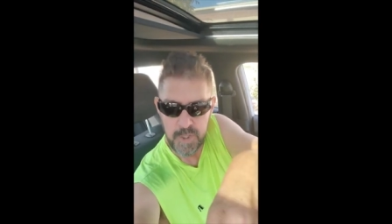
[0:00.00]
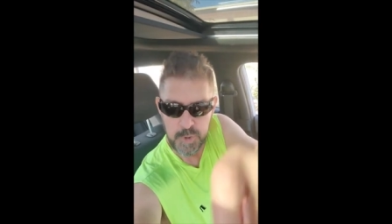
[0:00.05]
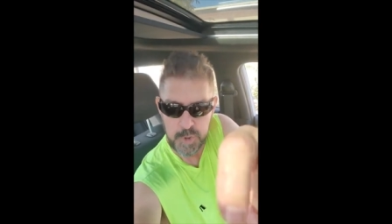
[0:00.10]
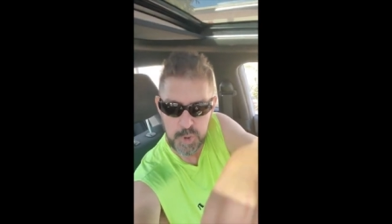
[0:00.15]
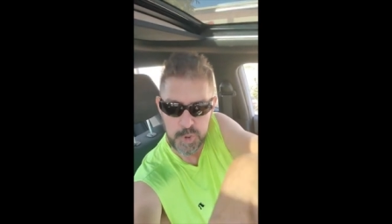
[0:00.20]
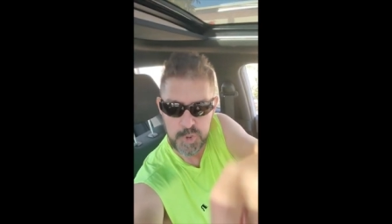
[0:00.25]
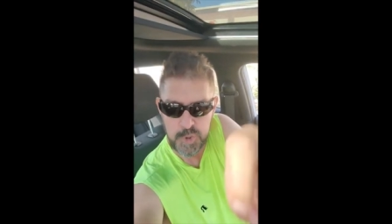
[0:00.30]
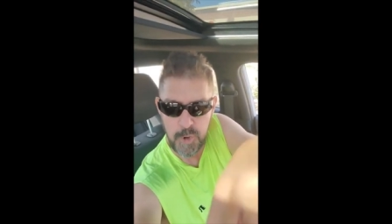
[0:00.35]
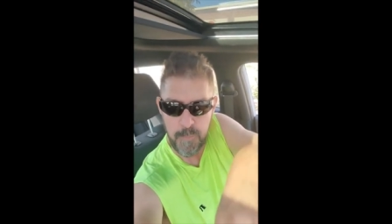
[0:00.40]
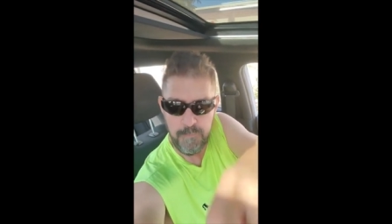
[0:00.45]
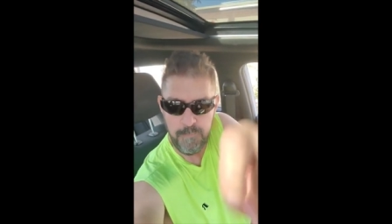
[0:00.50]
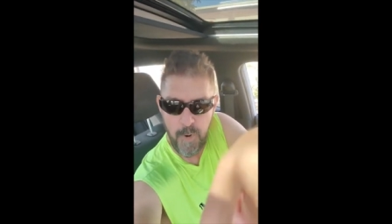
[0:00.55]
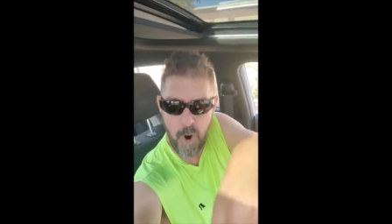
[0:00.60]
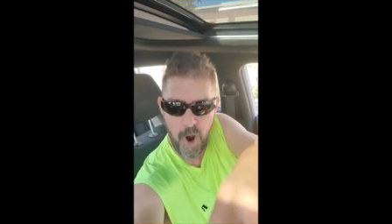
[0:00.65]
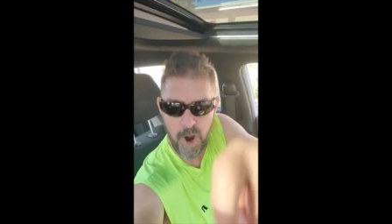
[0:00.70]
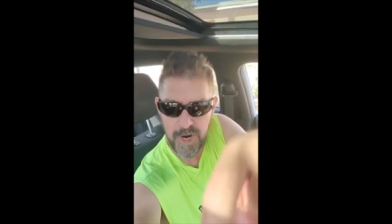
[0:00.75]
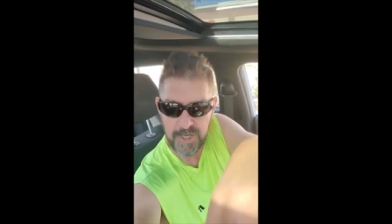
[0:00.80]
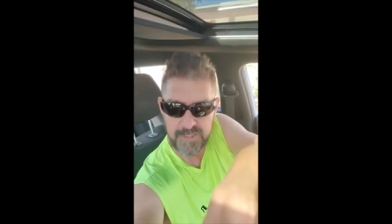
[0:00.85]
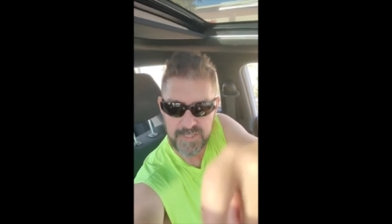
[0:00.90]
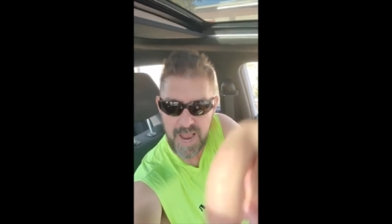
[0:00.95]
to
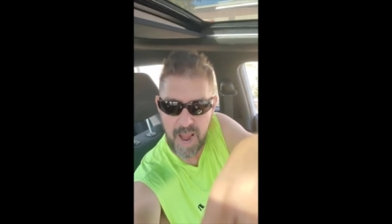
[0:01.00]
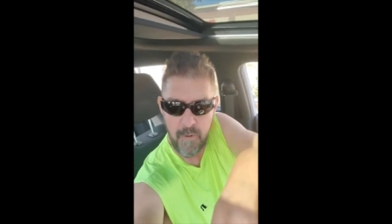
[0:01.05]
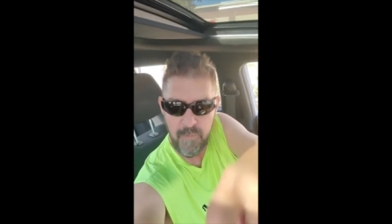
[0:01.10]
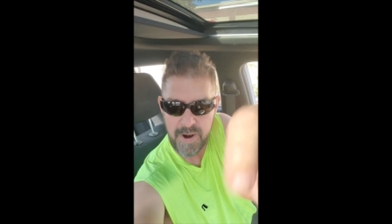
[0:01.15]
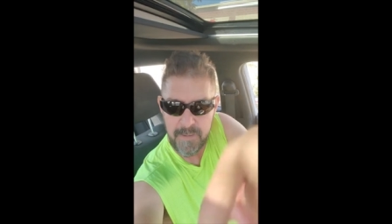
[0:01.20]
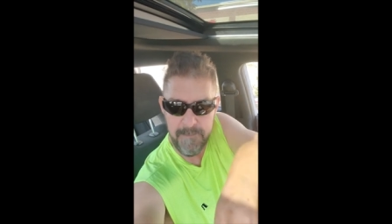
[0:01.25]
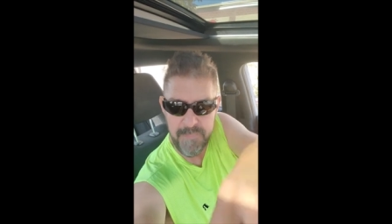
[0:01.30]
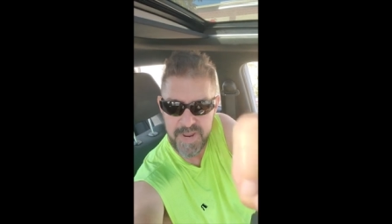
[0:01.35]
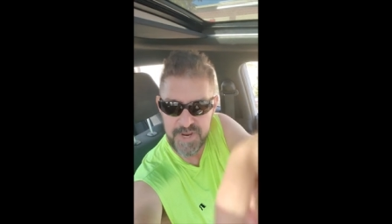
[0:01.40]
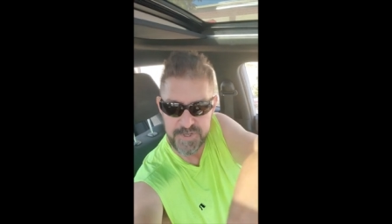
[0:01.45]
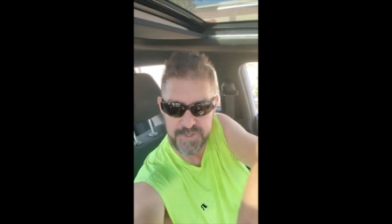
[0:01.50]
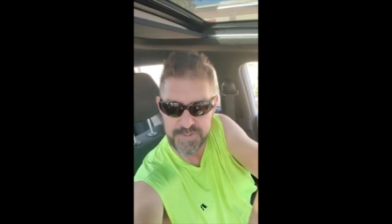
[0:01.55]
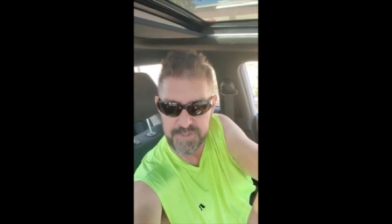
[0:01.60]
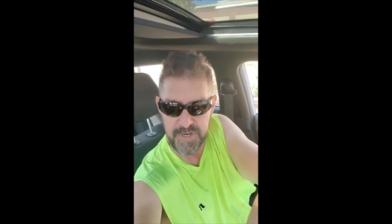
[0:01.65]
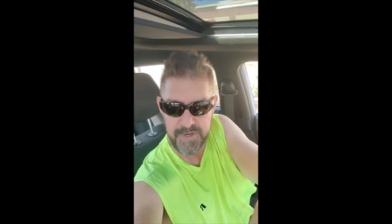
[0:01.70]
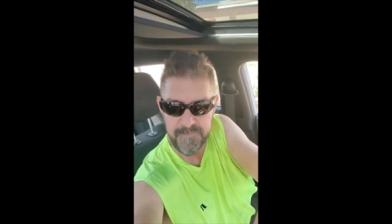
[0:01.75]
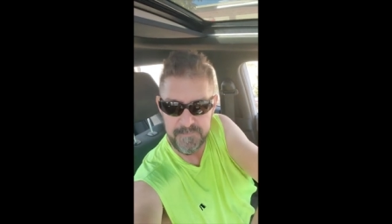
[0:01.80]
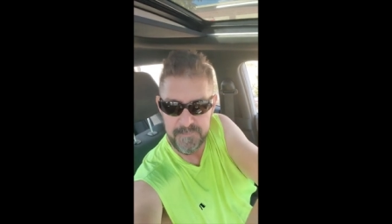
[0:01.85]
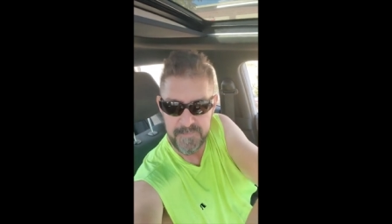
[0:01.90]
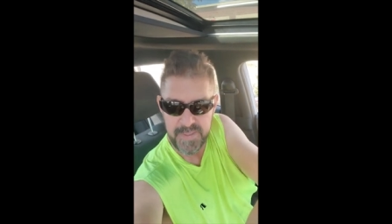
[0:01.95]
support our
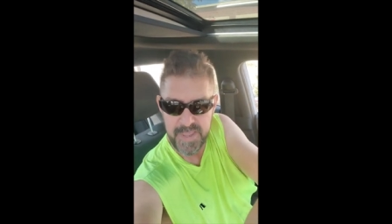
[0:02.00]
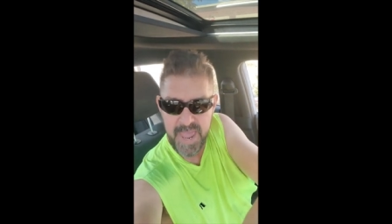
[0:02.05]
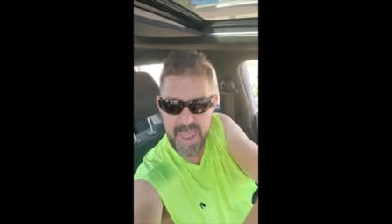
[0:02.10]
mission,